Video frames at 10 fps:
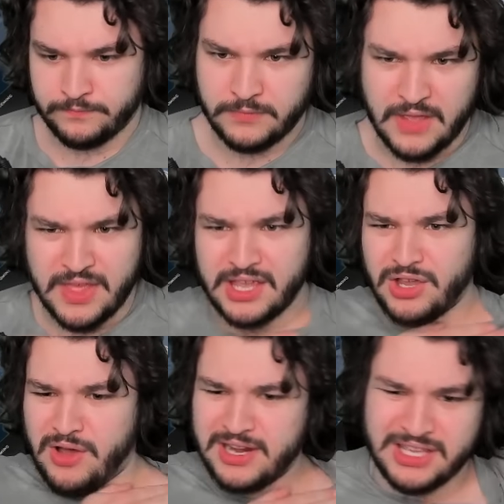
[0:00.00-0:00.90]
And they can
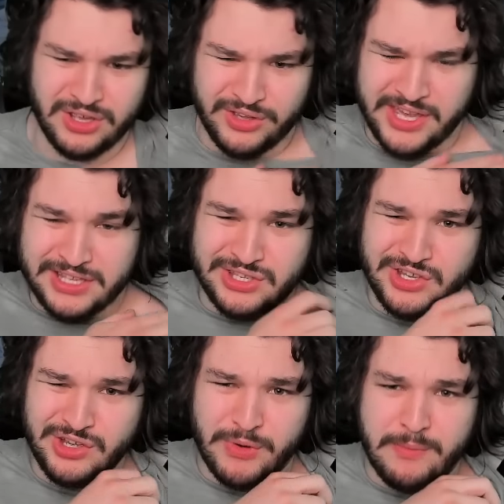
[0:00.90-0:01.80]
go ahead and kill
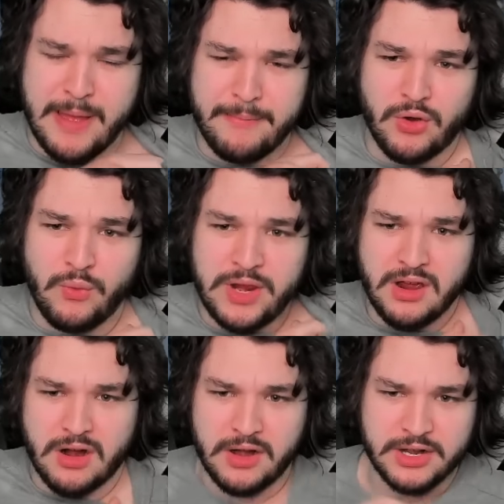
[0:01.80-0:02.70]
K2. But remember, we
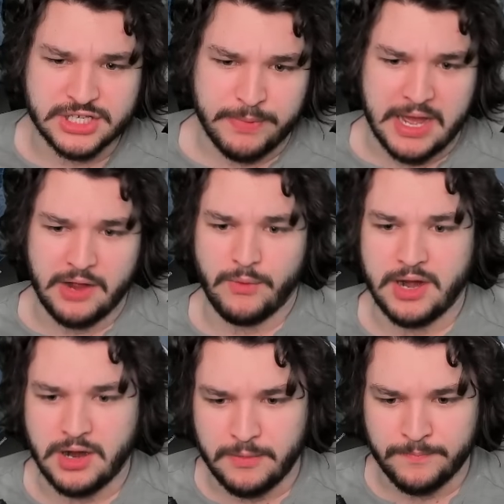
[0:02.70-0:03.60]
are in a spot
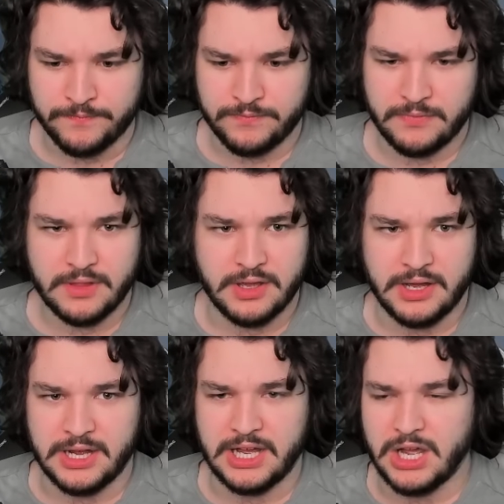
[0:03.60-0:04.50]
where
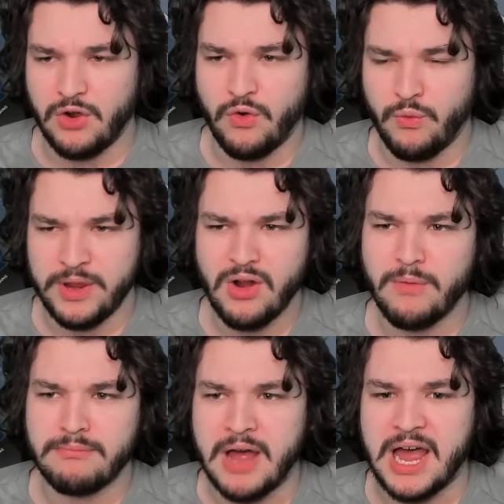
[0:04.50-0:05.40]
we
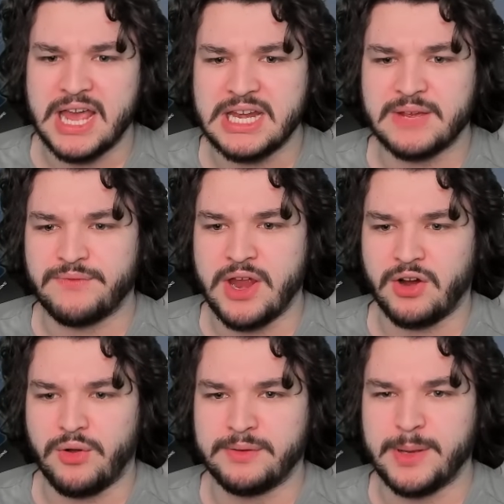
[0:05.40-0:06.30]
don't mind if they are
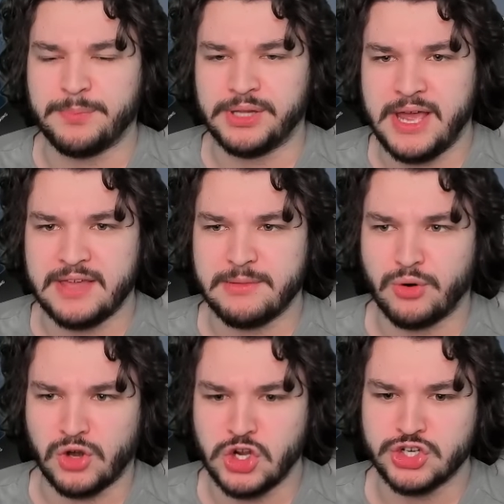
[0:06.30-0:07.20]
going to be playing the
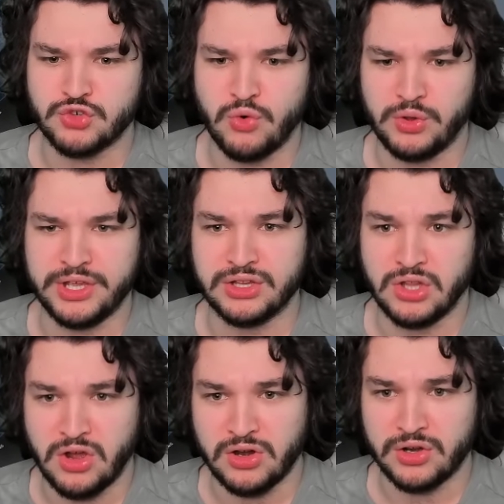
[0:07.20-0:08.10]
more controlling,
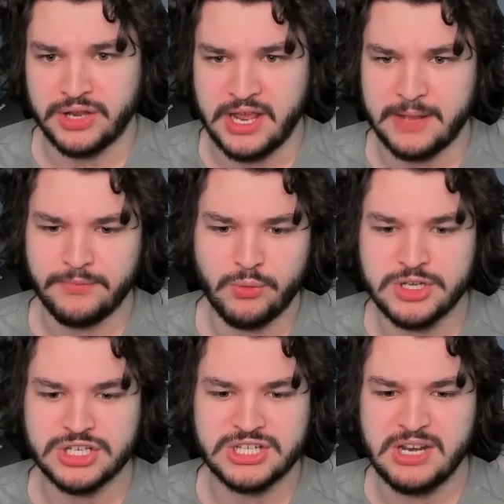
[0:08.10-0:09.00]
longer game. We
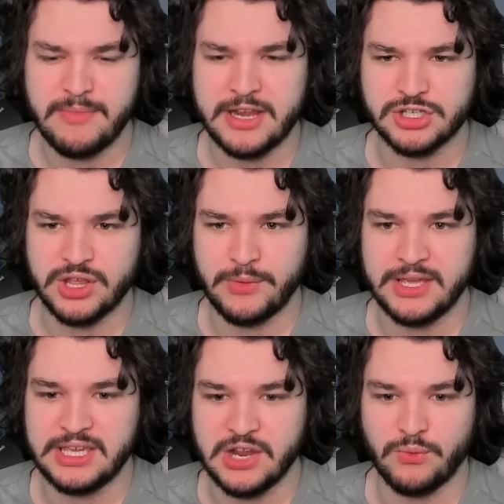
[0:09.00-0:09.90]
just need to make sure that we
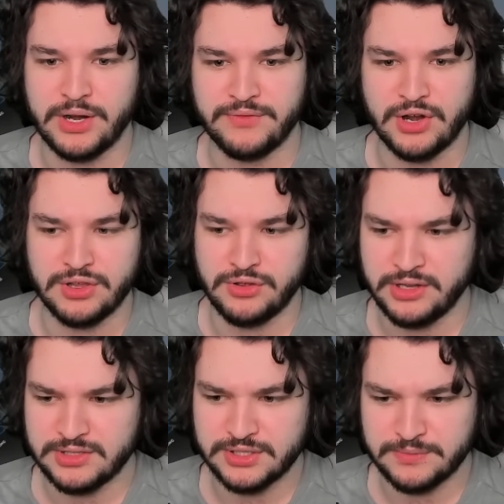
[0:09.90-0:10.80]
can get rid of their
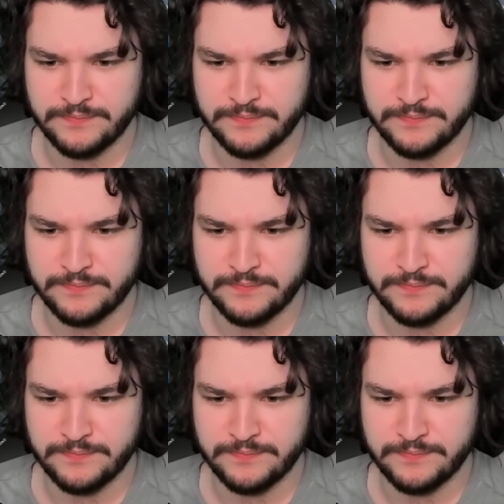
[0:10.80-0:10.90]
units.